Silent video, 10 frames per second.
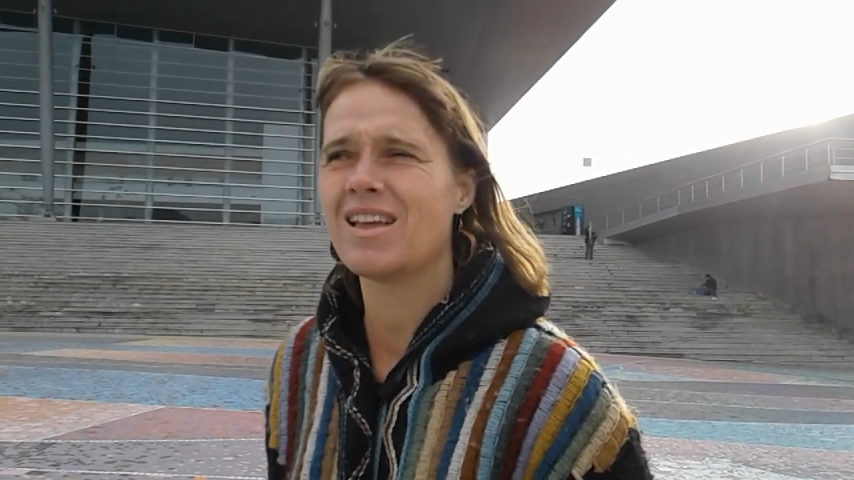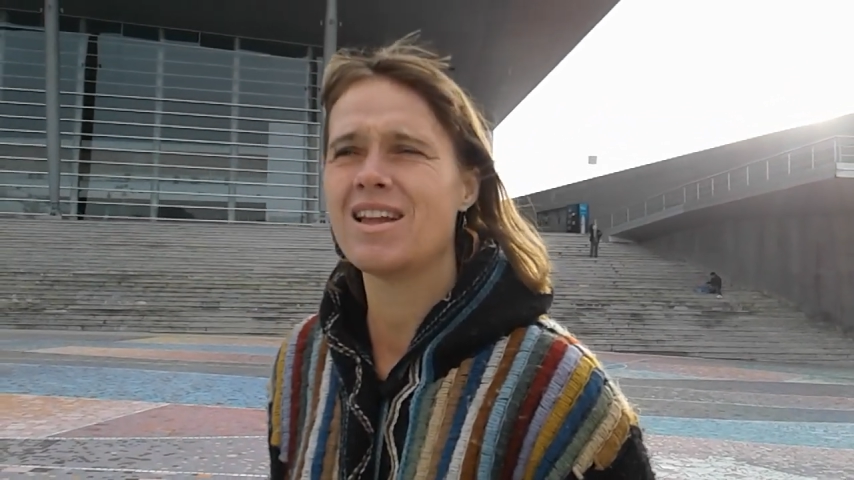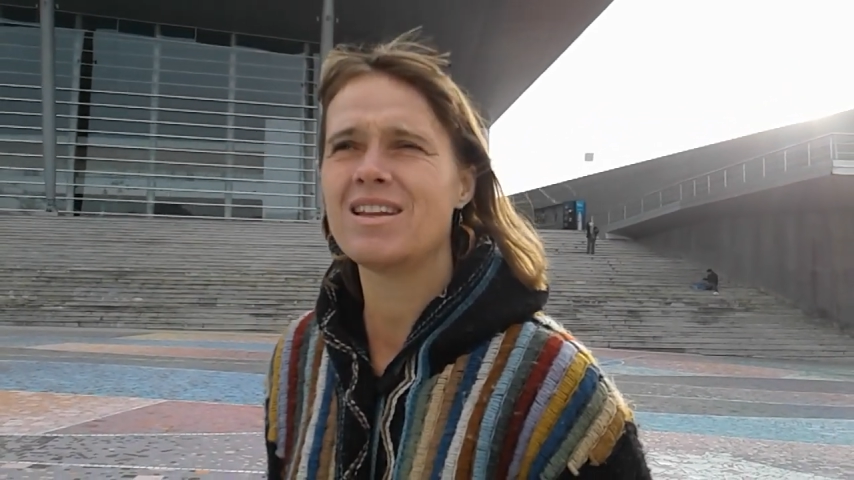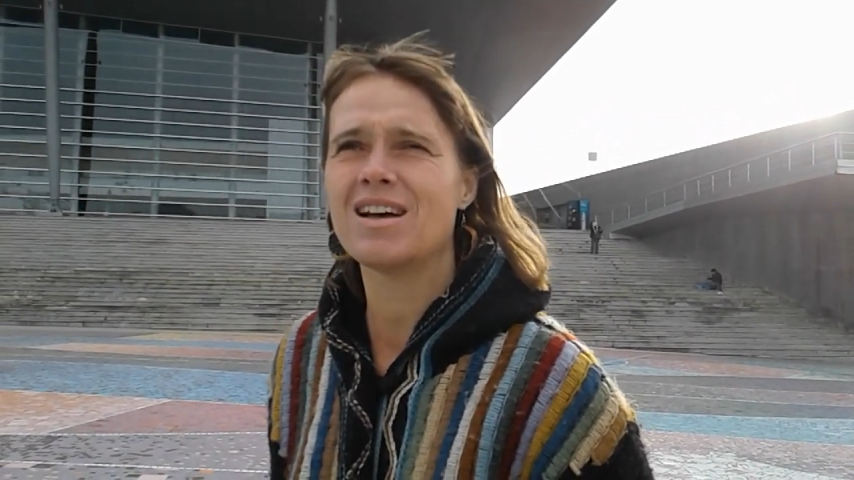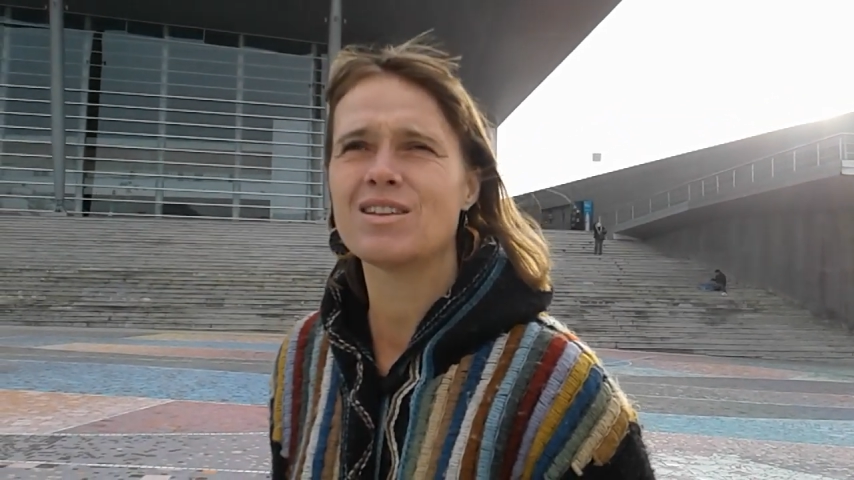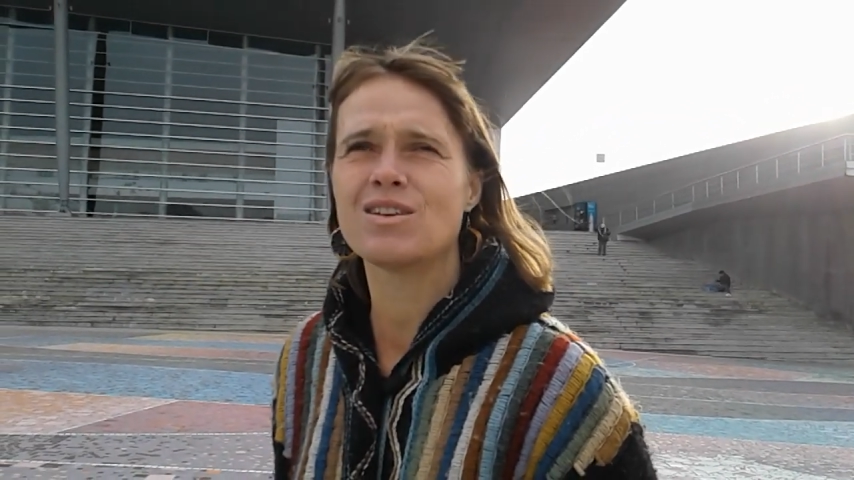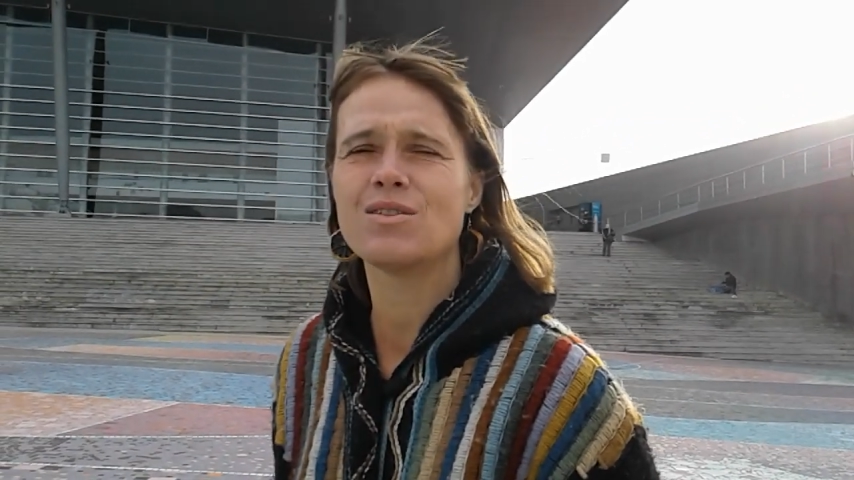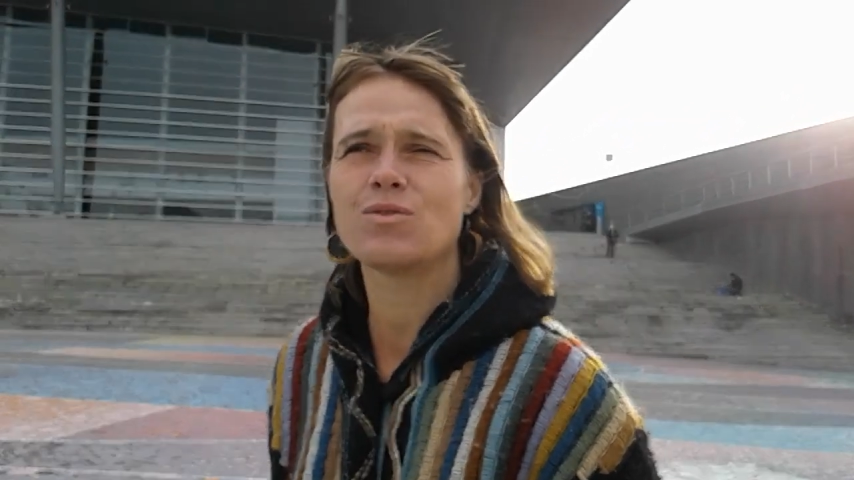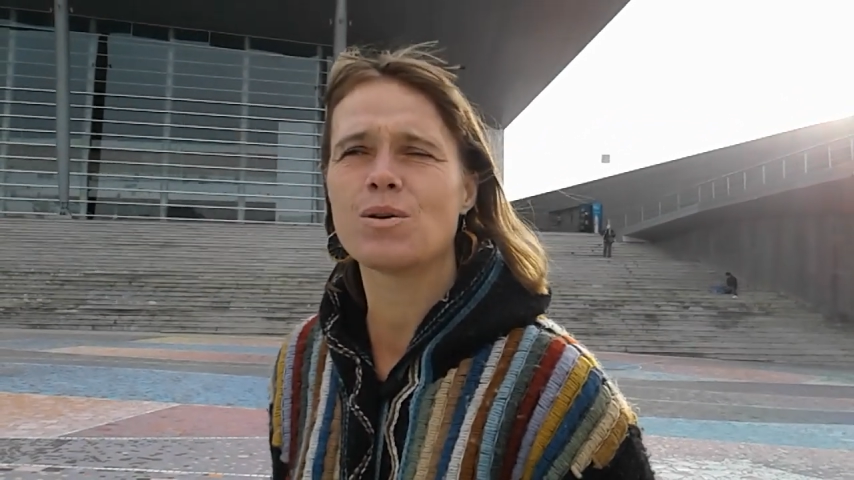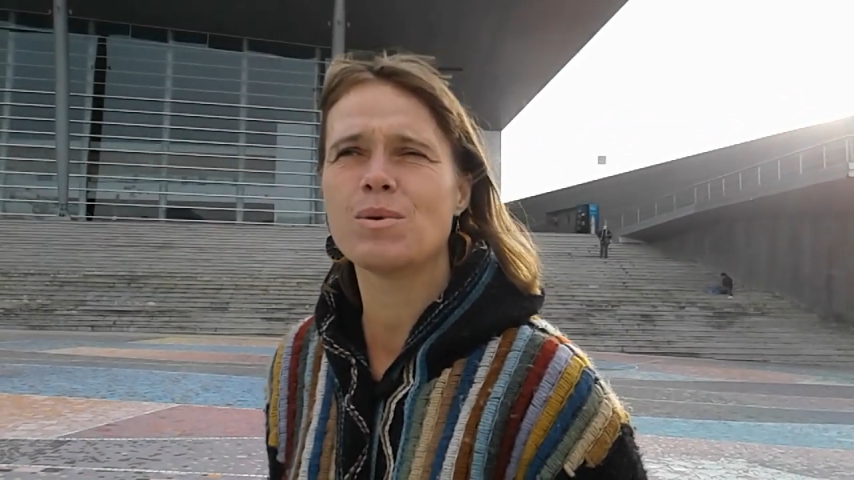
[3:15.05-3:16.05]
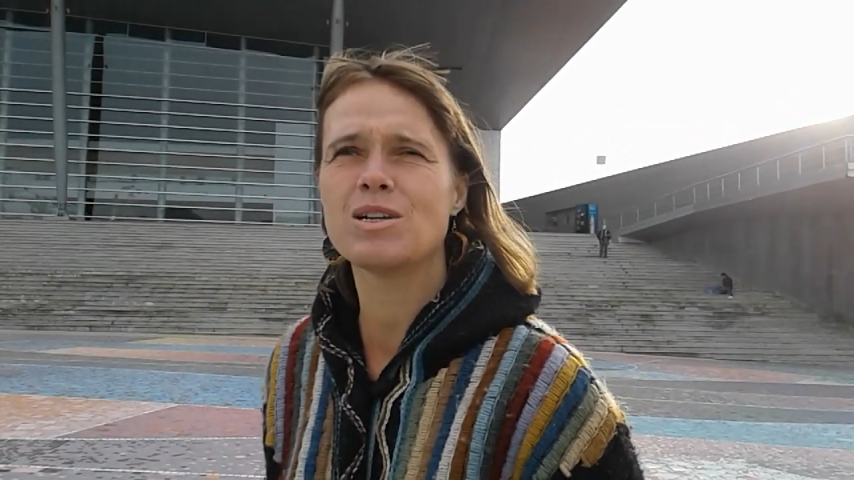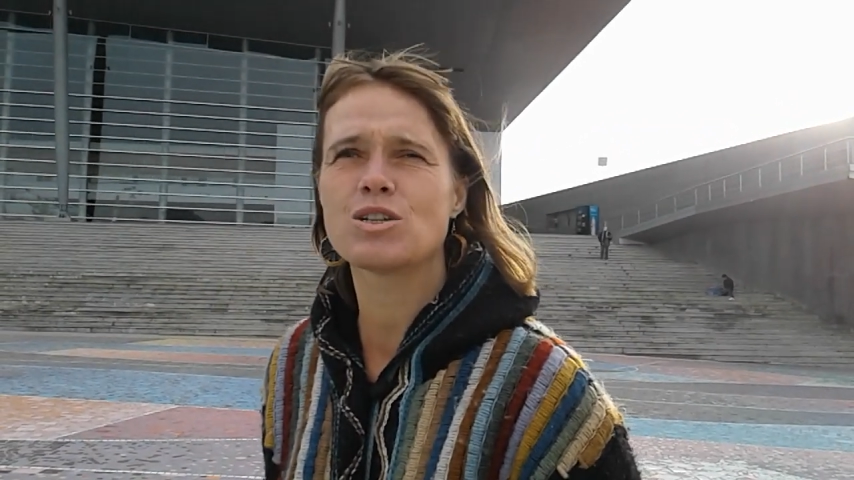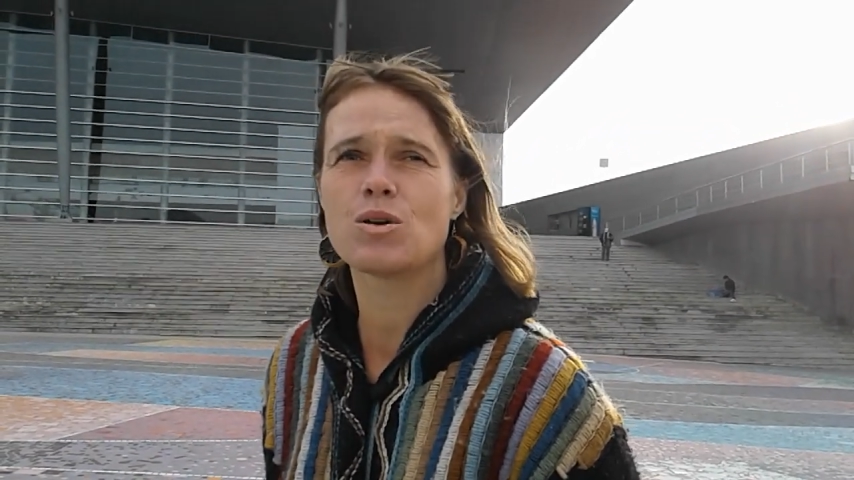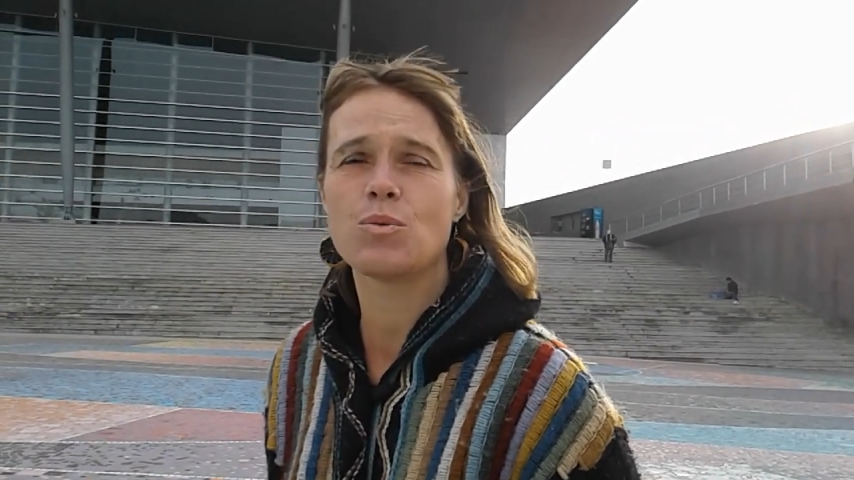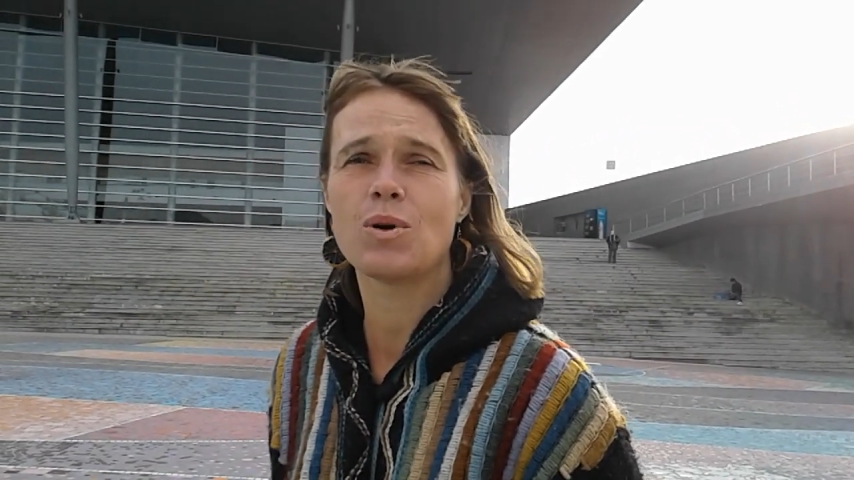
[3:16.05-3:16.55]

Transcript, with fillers: any other information